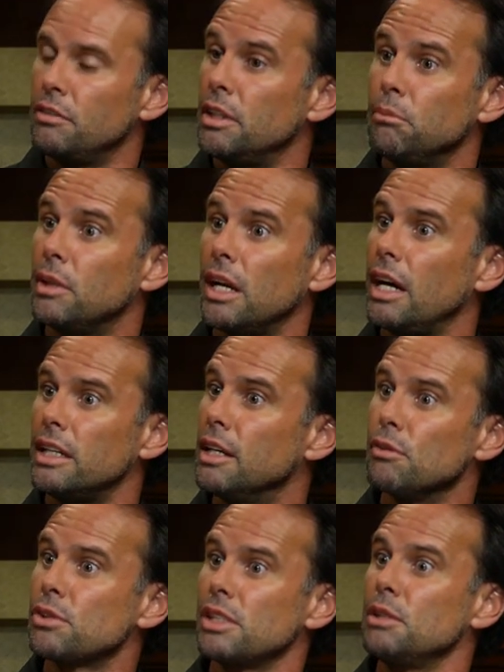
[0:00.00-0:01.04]
of him that I had
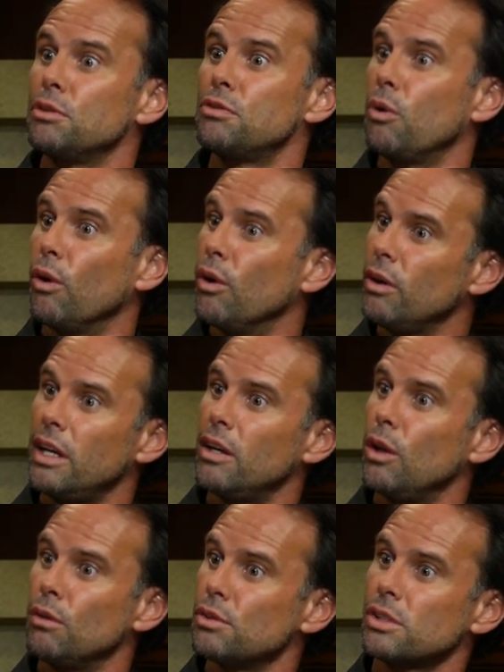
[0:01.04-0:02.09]
never seen before. And
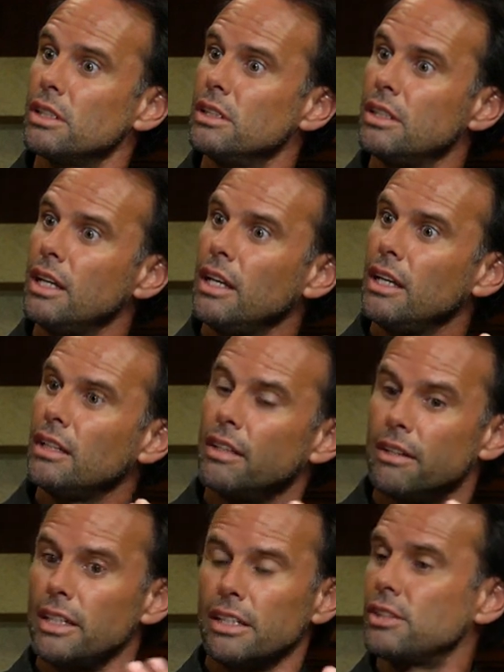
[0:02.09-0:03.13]
all of a sudden, the
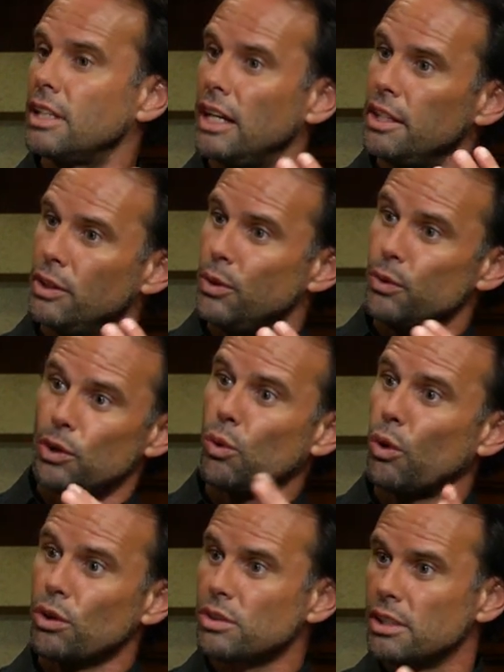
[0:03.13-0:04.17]
things that I knew, the
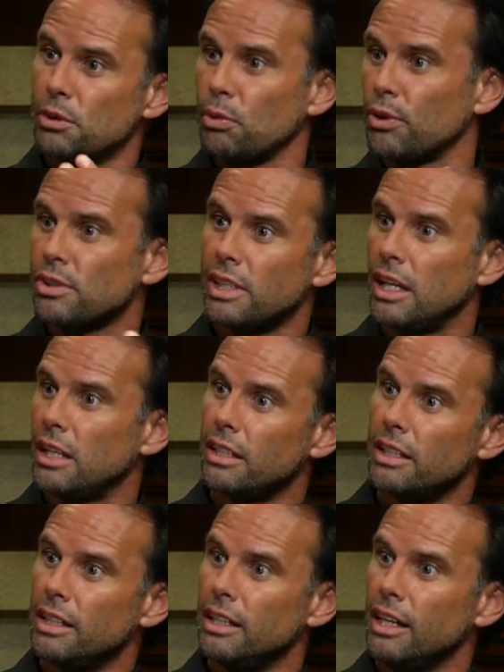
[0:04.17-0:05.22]
quirks in his
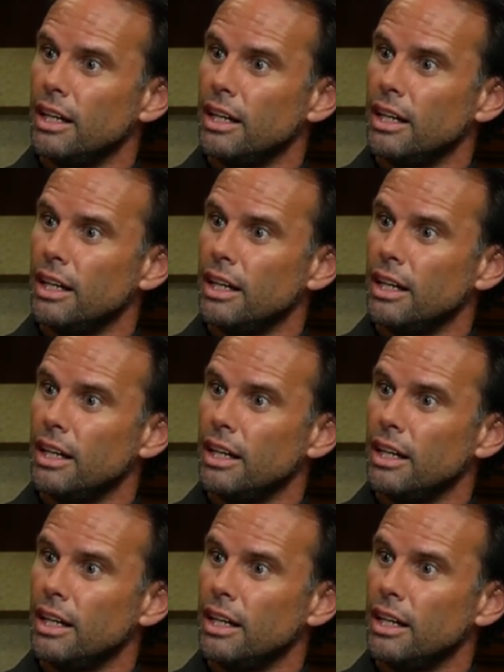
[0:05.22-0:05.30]
personality,